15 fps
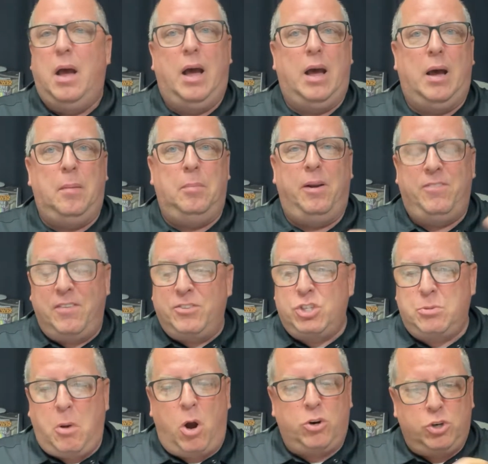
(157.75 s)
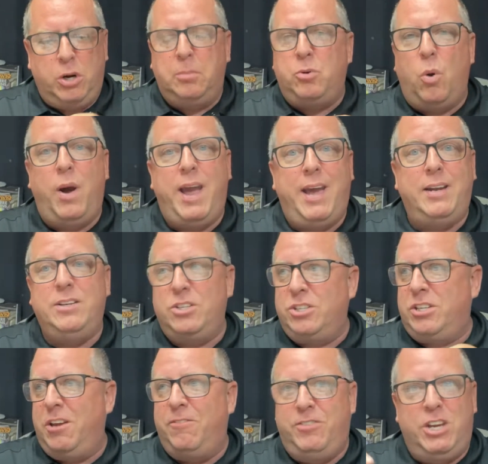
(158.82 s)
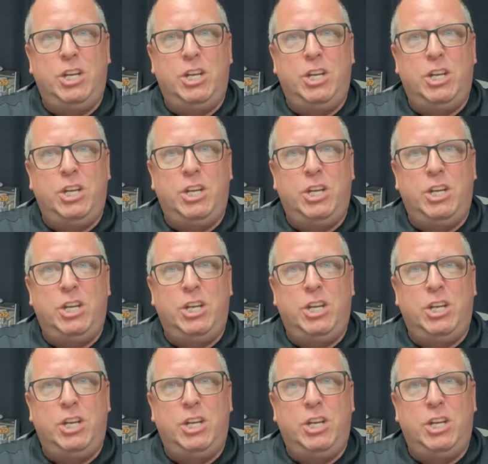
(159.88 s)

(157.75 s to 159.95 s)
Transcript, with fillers: but if you have a small group, go ahead and just give